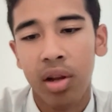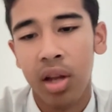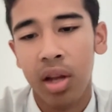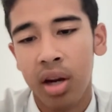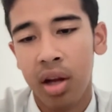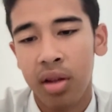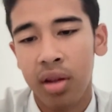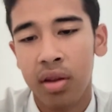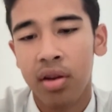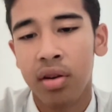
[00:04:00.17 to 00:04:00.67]

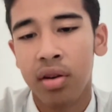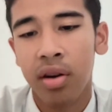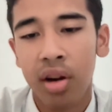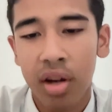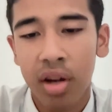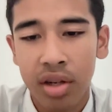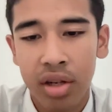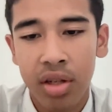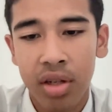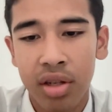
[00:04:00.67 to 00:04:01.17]
in other
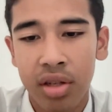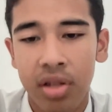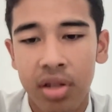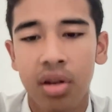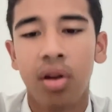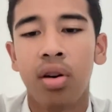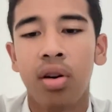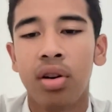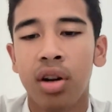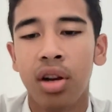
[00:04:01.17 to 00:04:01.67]
religions,
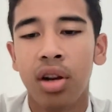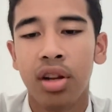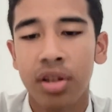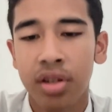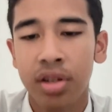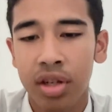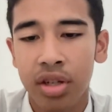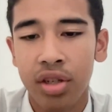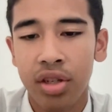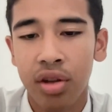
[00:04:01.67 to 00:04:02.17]

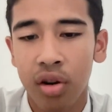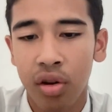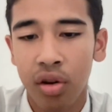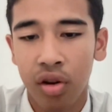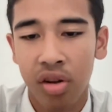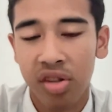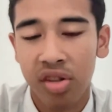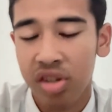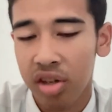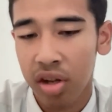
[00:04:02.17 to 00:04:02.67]
religious, or
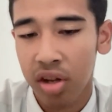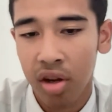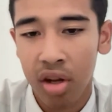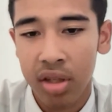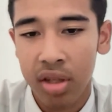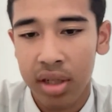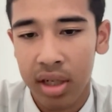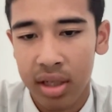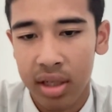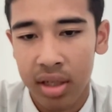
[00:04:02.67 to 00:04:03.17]
cultural
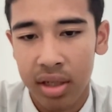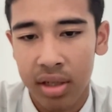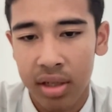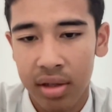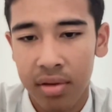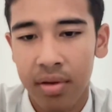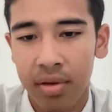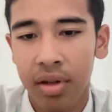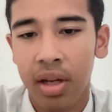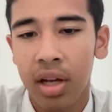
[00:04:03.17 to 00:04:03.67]
contexts.
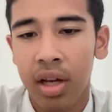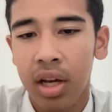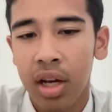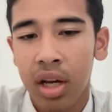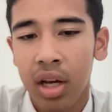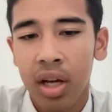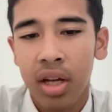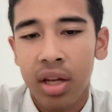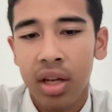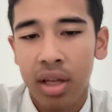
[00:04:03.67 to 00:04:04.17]

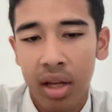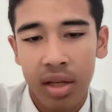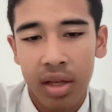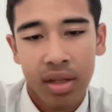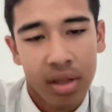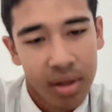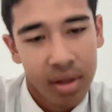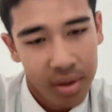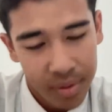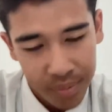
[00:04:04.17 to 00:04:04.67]

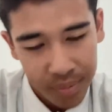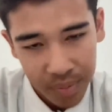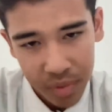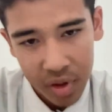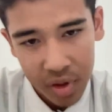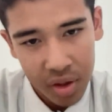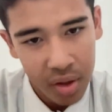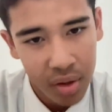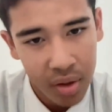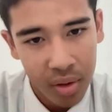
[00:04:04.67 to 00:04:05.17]
Yes,
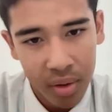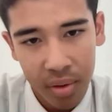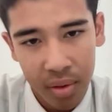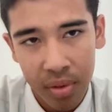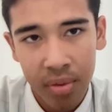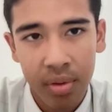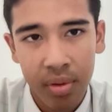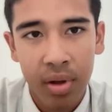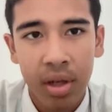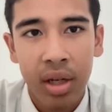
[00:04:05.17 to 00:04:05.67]

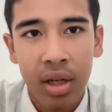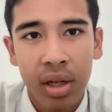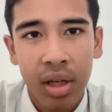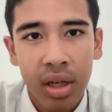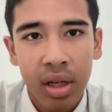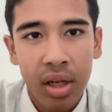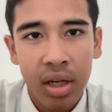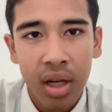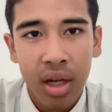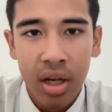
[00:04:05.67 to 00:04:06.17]
so
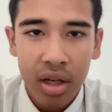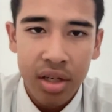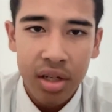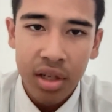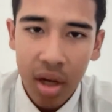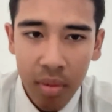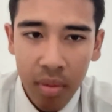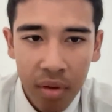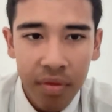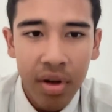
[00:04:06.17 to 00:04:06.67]
there are
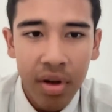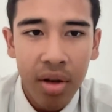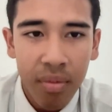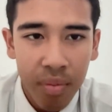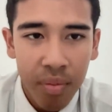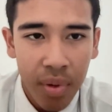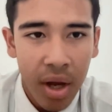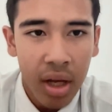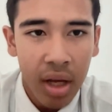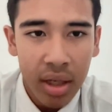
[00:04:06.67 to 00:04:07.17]
some of the
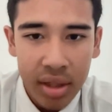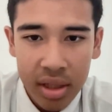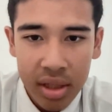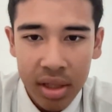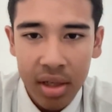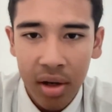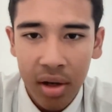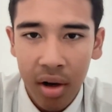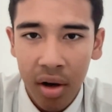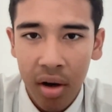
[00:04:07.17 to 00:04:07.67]

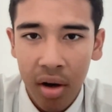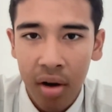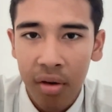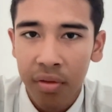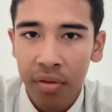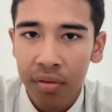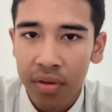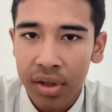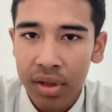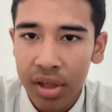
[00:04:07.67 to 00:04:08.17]
impacts of
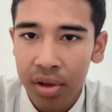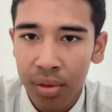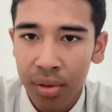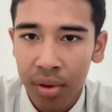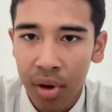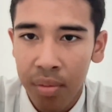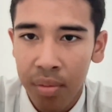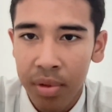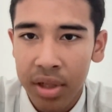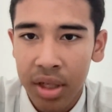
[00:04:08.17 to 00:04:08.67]
the
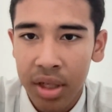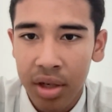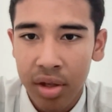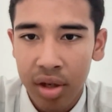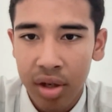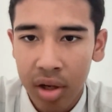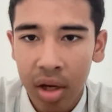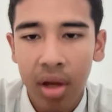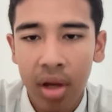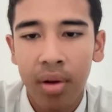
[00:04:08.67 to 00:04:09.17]
committing
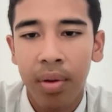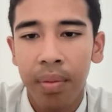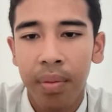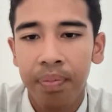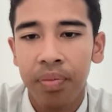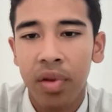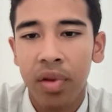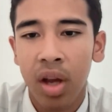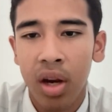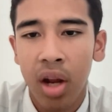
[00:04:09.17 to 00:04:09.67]
syirik,
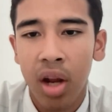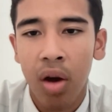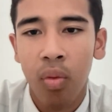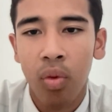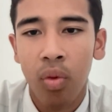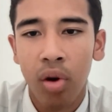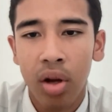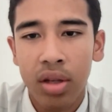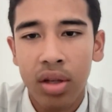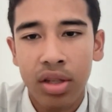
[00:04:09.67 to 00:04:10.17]
and I
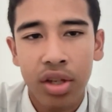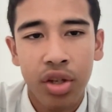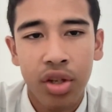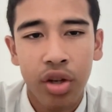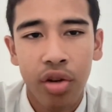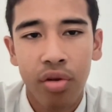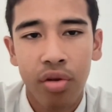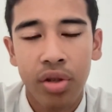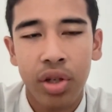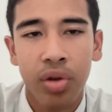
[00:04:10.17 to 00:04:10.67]
will
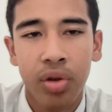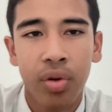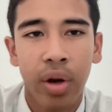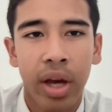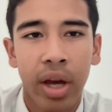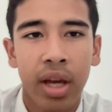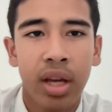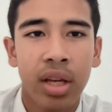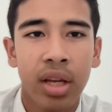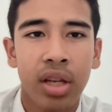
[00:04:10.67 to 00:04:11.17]
continue to
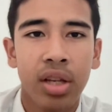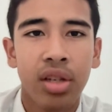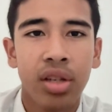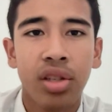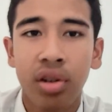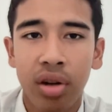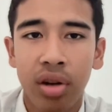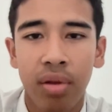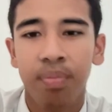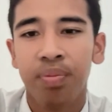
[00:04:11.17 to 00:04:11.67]
a
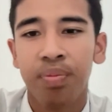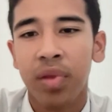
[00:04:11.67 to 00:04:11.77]
story.